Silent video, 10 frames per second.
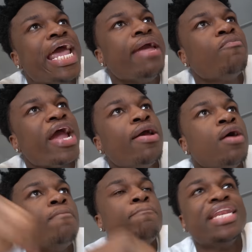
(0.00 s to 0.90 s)
name right,
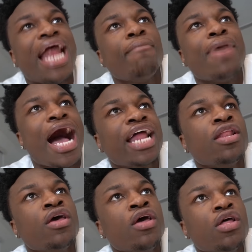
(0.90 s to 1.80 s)
but not mine?
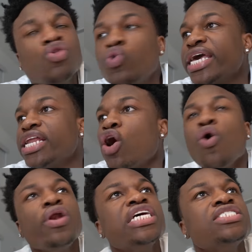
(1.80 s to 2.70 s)
You get all